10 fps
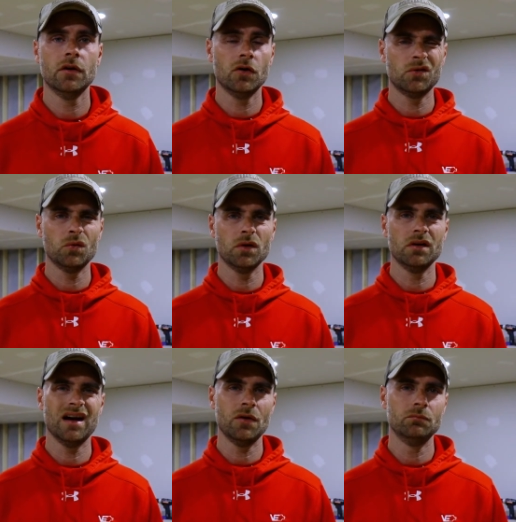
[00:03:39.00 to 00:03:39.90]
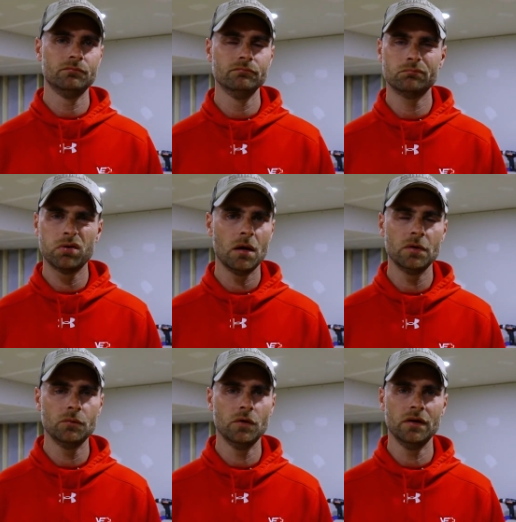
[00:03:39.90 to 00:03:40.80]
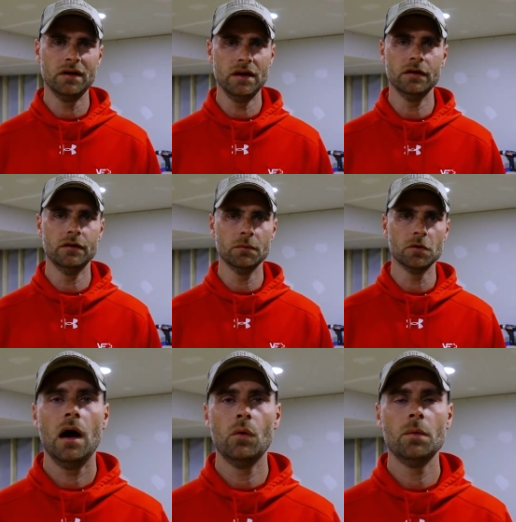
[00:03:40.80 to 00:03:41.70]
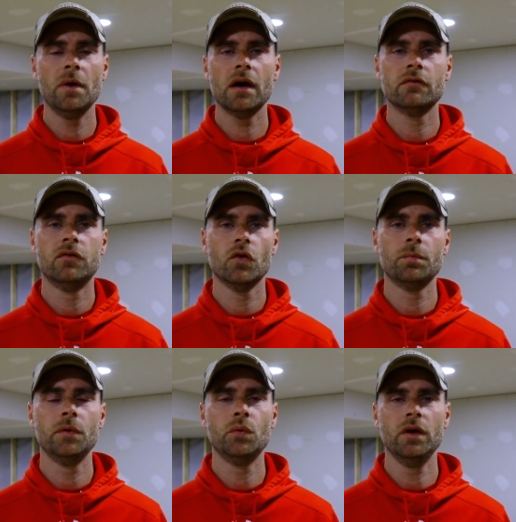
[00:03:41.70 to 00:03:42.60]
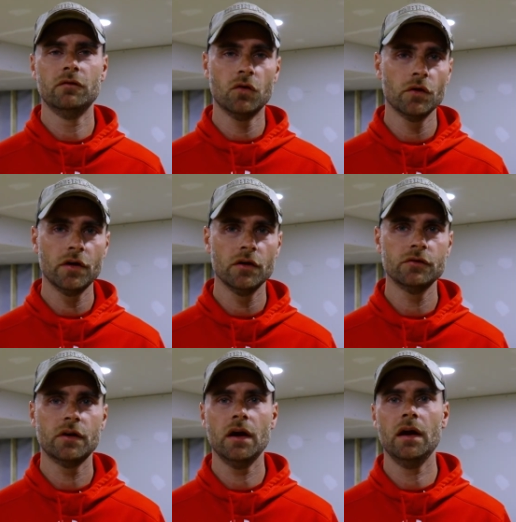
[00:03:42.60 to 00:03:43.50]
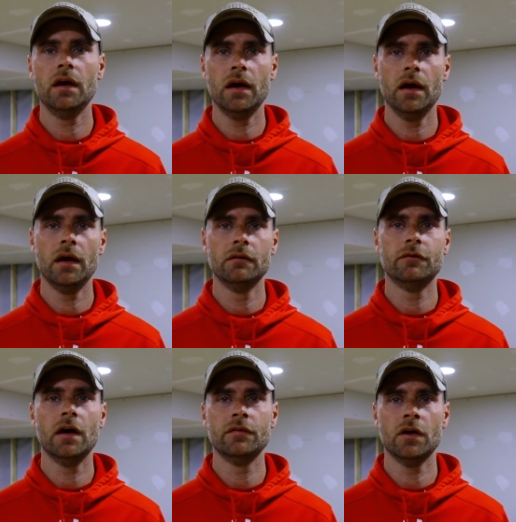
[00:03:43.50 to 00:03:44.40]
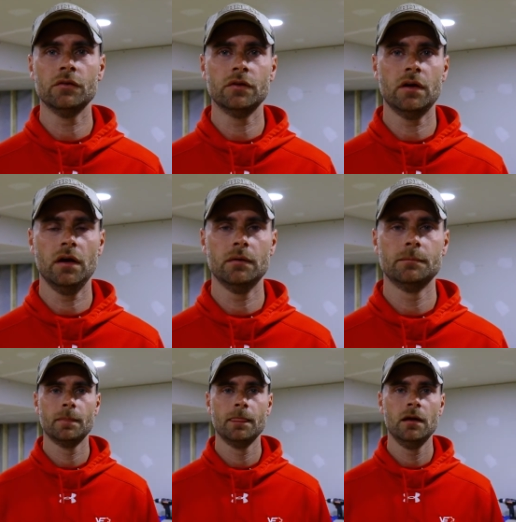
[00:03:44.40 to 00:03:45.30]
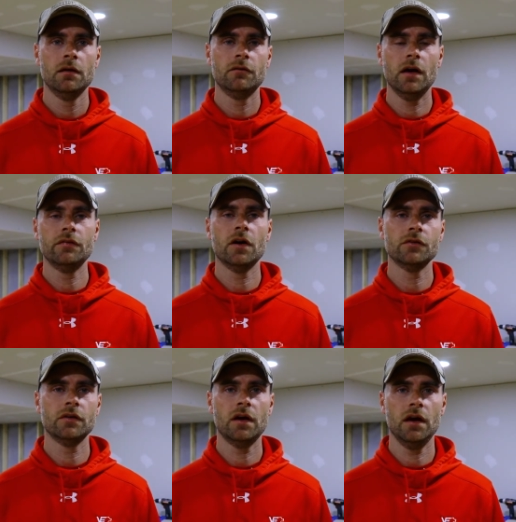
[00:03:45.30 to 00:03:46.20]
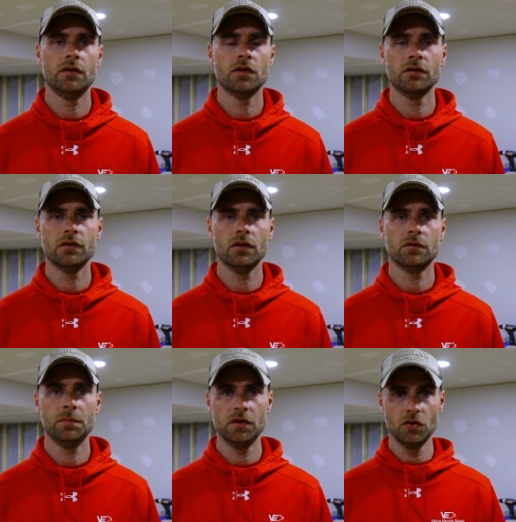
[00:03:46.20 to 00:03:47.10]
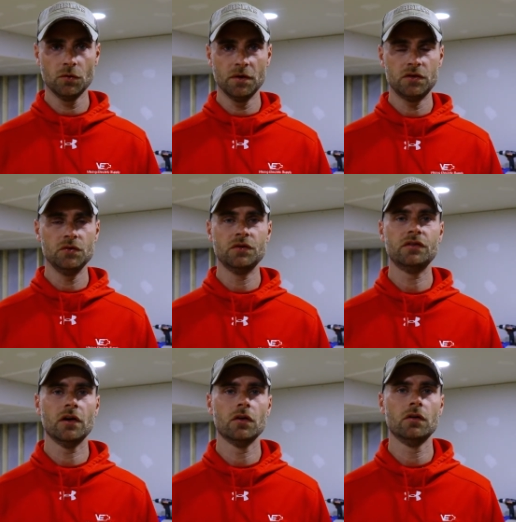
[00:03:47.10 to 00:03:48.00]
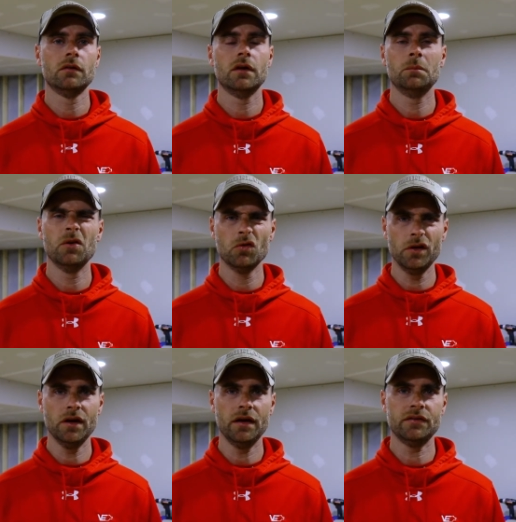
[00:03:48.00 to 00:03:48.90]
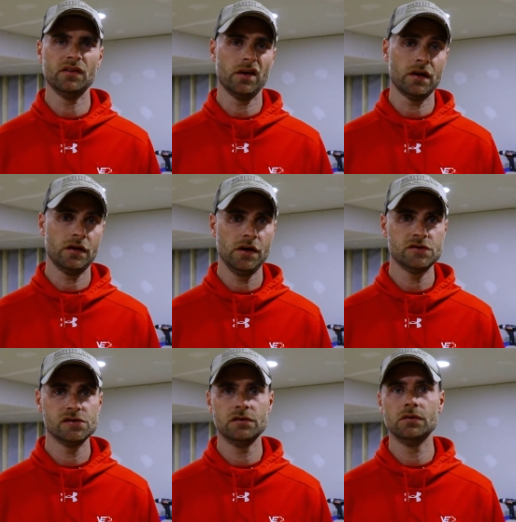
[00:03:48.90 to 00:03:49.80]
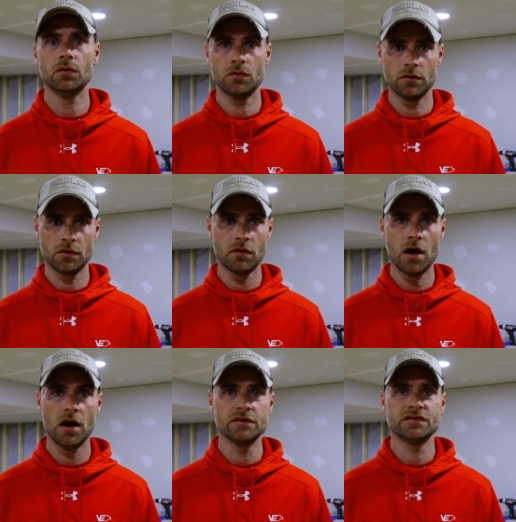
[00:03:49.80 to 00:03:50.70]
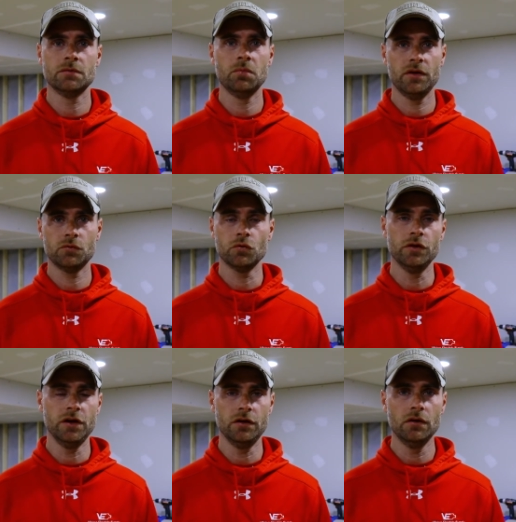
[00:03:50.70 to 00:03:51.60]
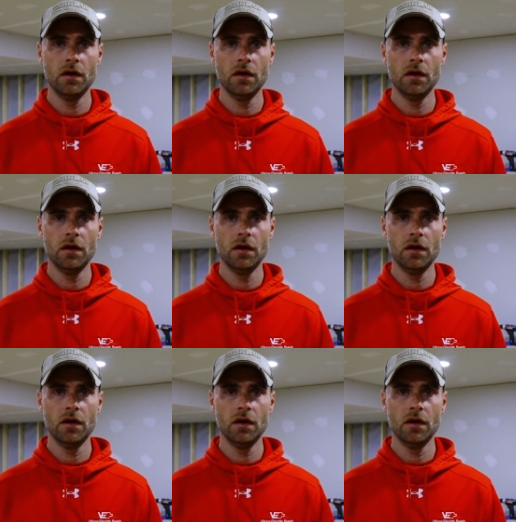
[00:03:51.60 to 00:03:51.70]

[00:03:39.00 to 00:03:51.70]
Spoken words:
out to where I probably wouldn't need a dimmer. I went back and forth between 4,000K and 5,000K. 5,000K turns out to be a little bit too sterile. It'd be really nice in like a kitchen or a garage, someplace where you need